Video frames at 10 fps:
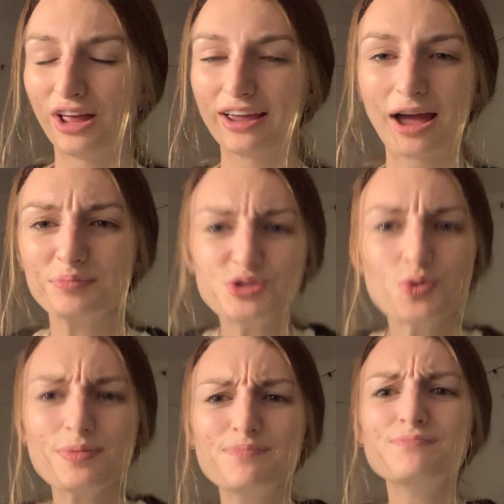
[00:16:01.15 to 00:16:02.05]
Like I'm
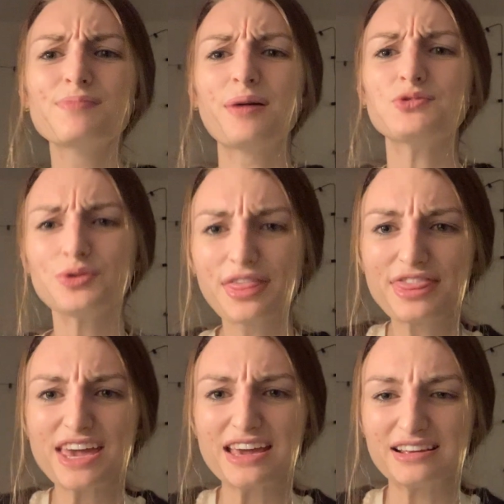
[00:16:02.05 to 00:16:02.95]
doing the
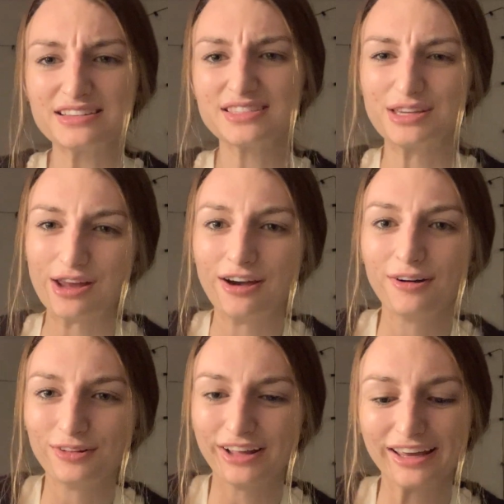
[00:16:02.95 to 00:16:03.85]
things, you
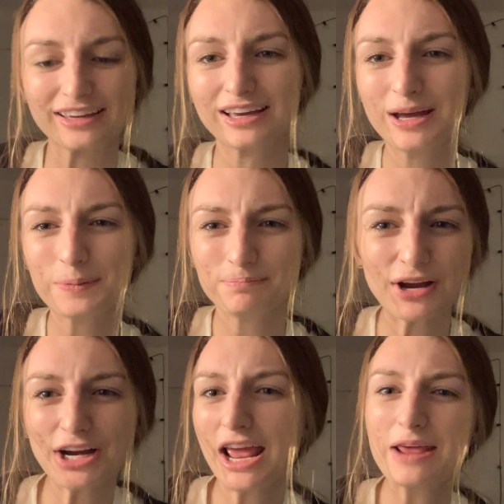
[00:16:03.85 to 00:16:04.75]
know, like
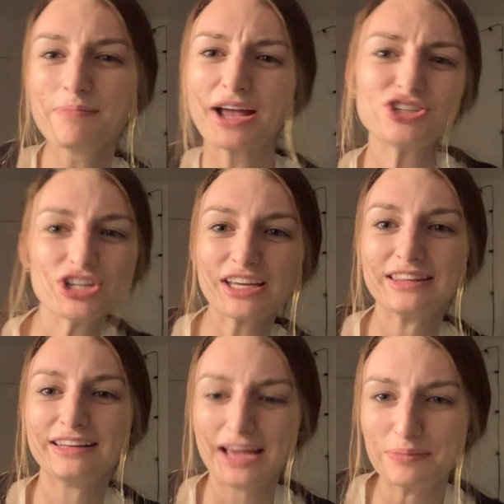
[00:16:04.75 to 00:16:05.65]
marinating my chicken
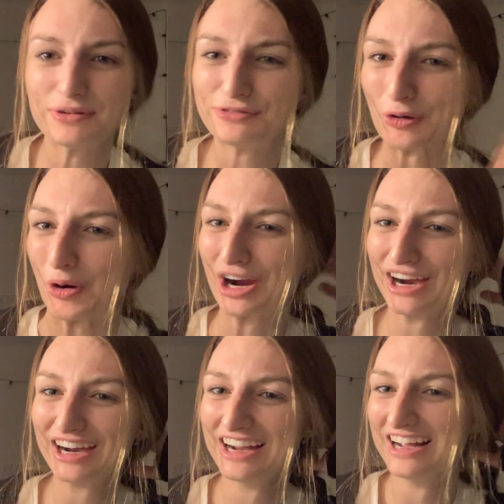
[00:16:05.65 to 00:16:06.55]
the night
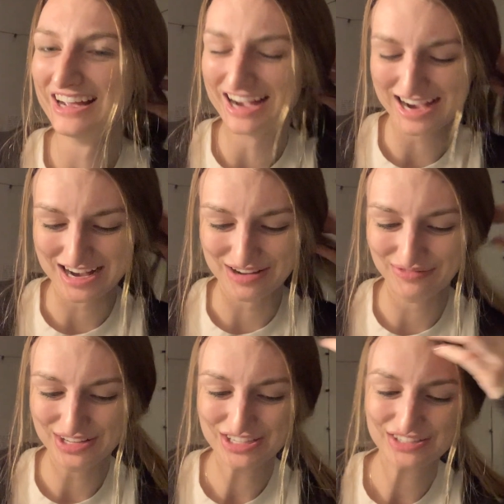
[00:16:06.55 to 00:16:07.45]
before,
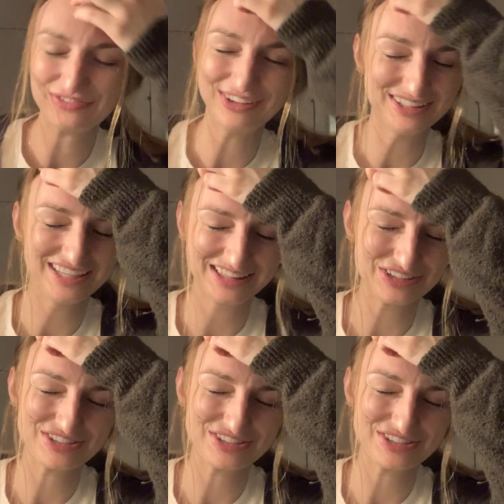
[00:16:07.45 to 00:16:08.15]
and just feeling like those